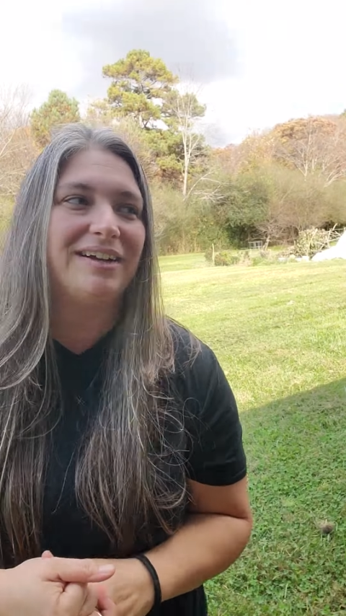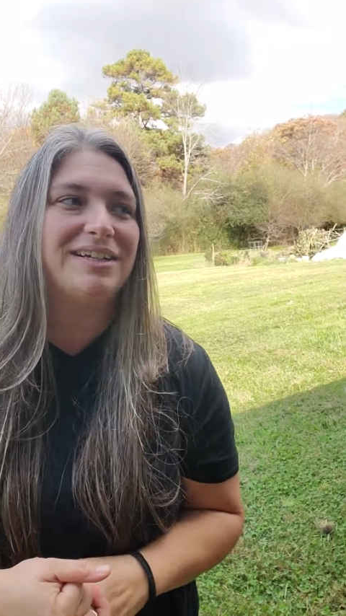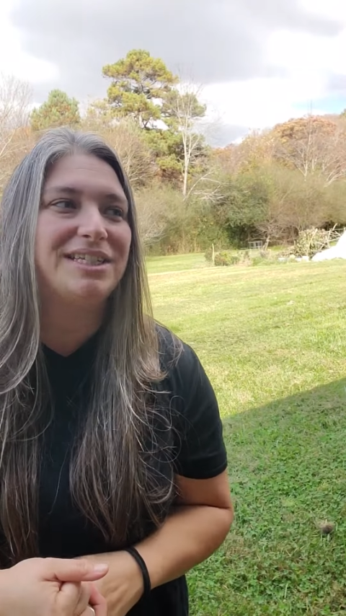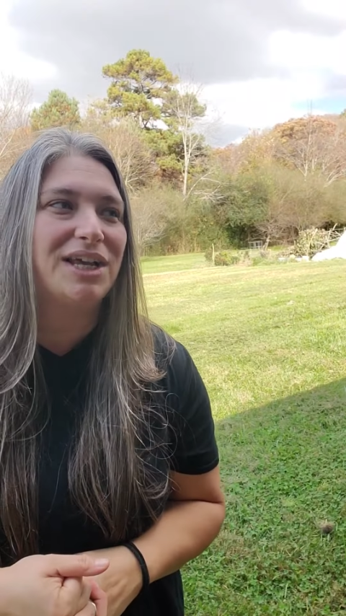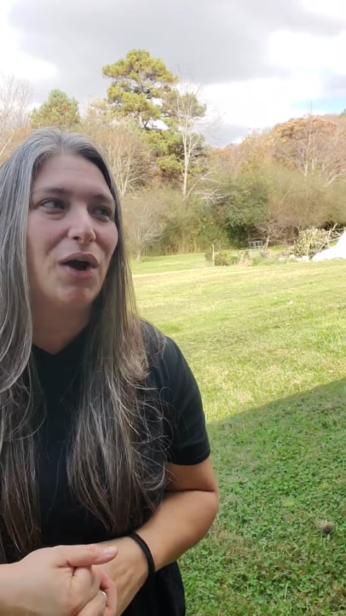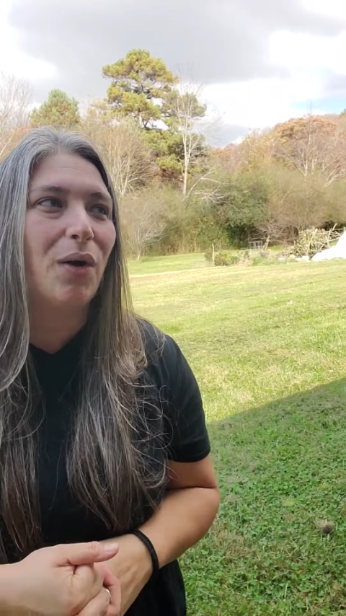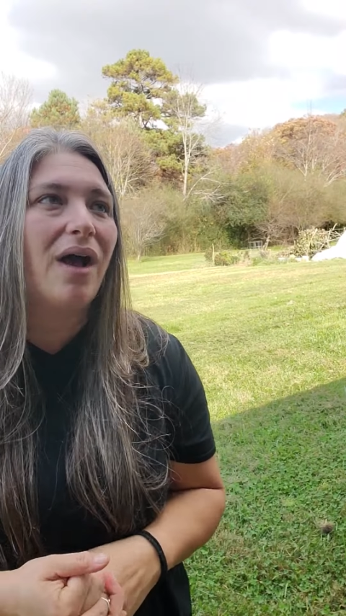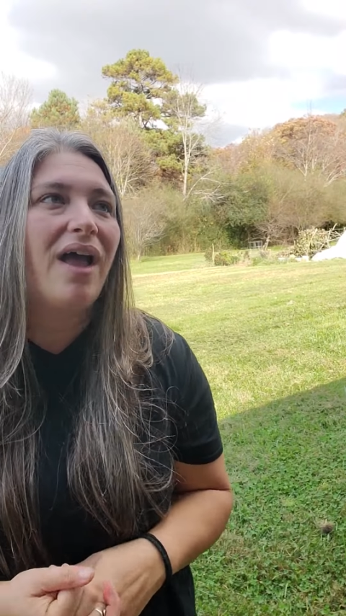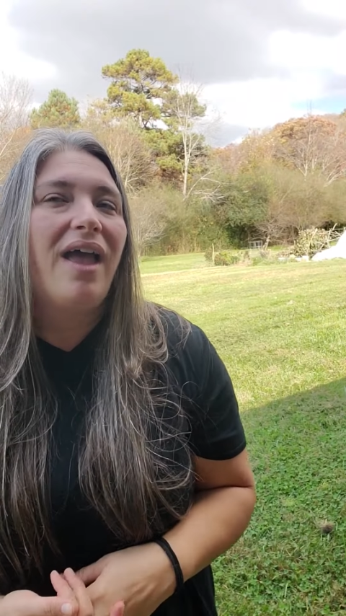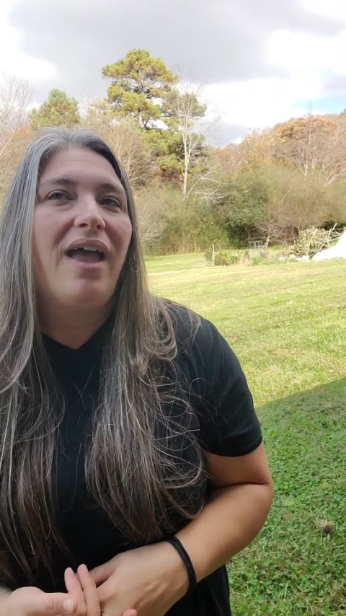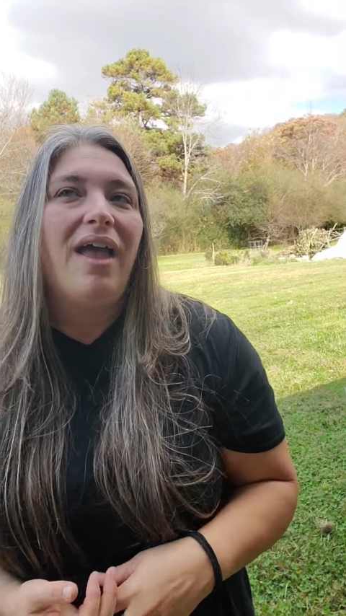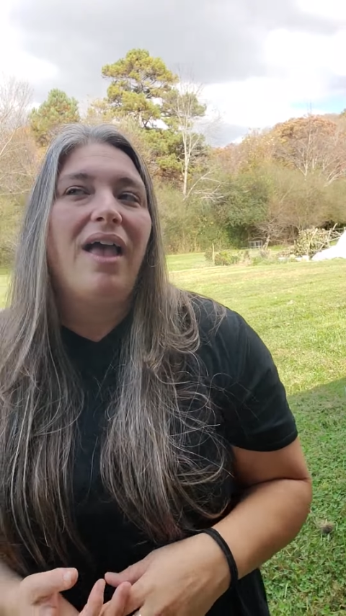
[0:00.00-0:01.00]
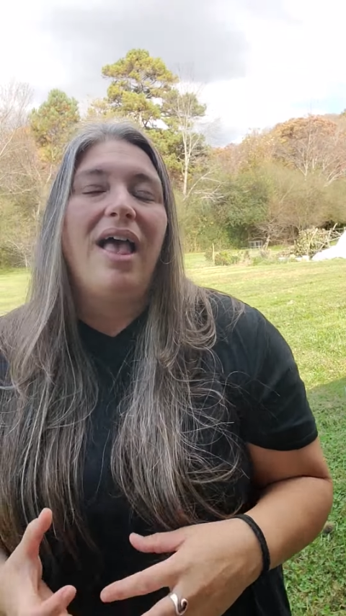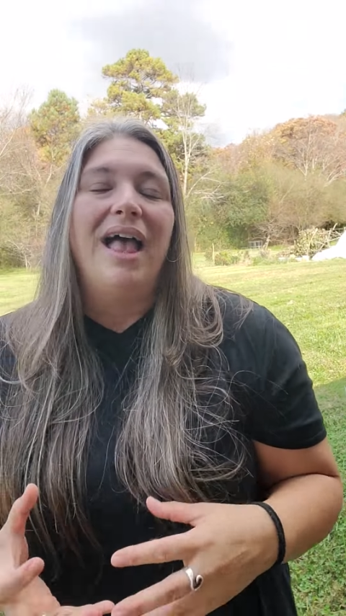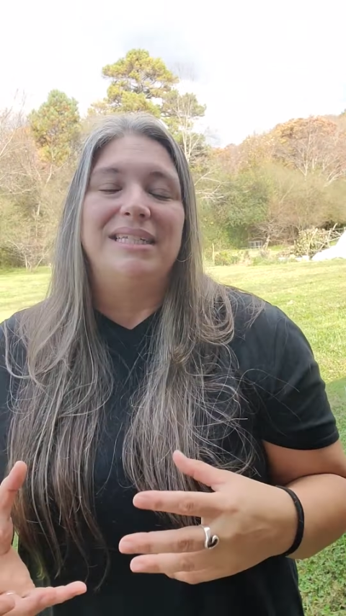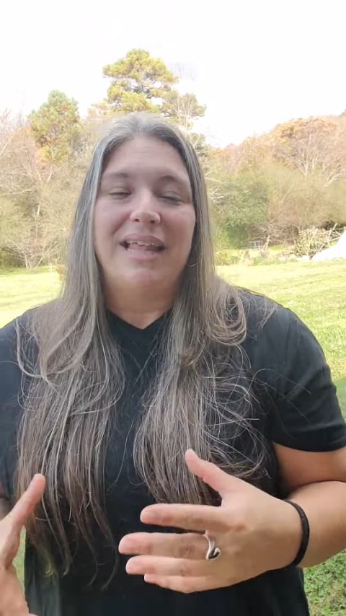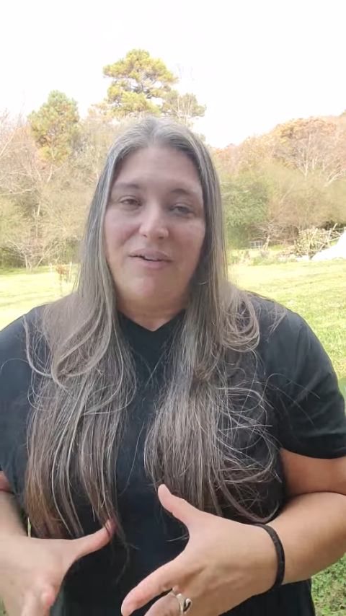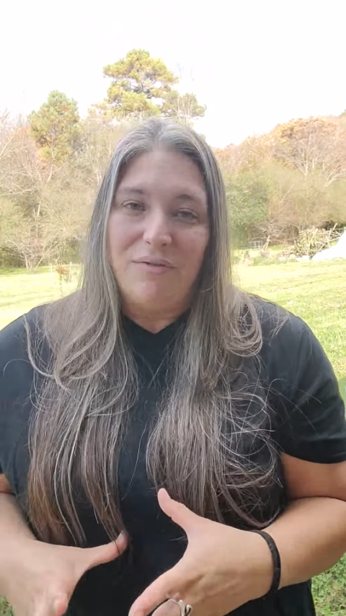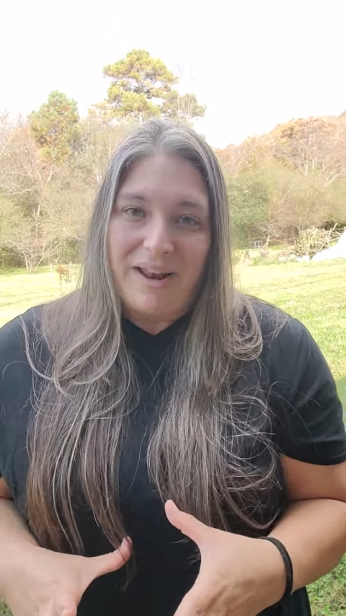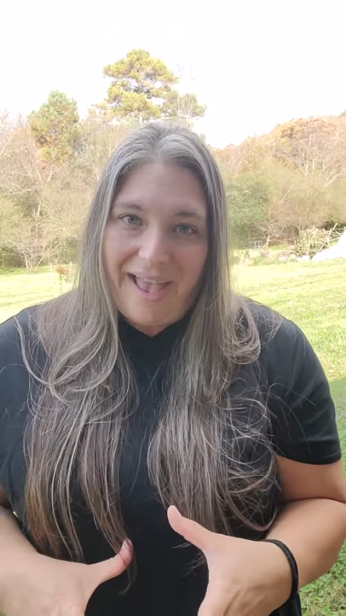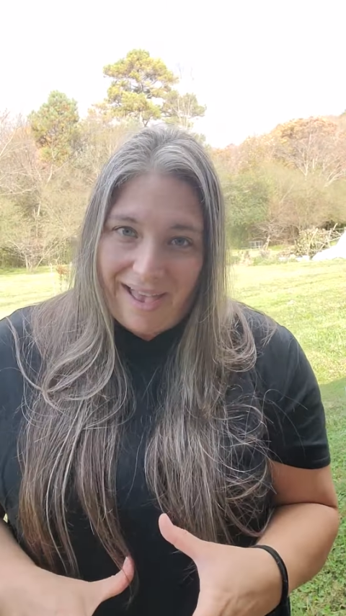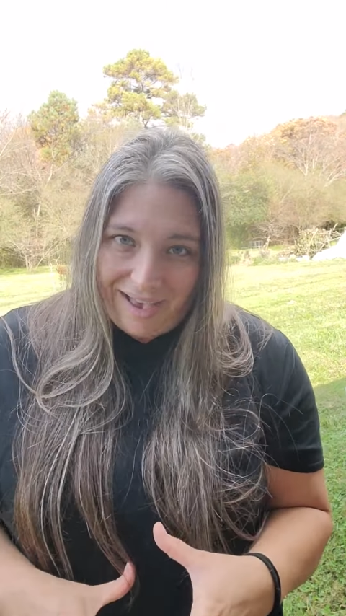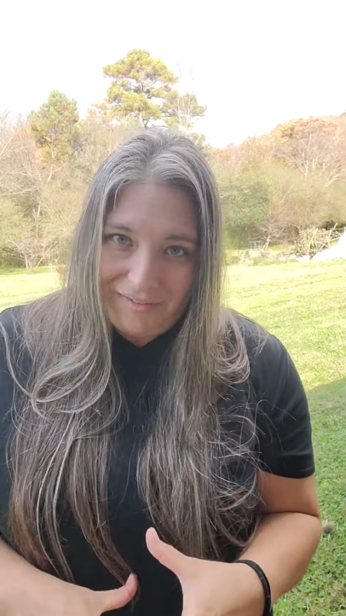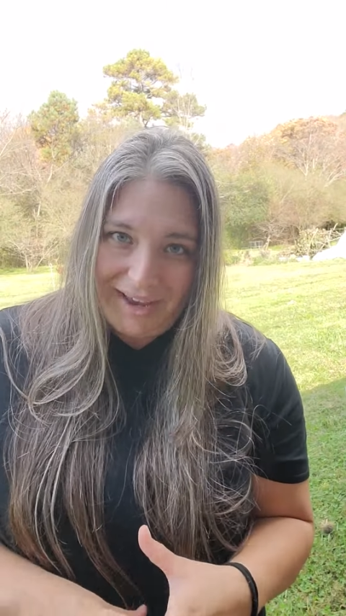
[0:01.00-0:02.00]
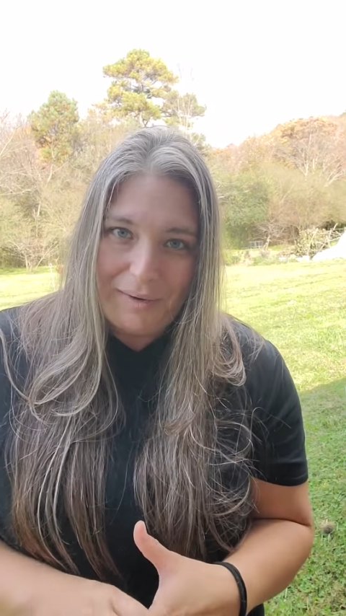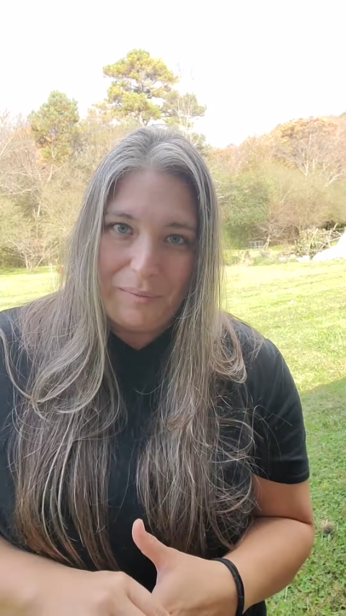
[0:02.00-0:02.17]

So as life would have it,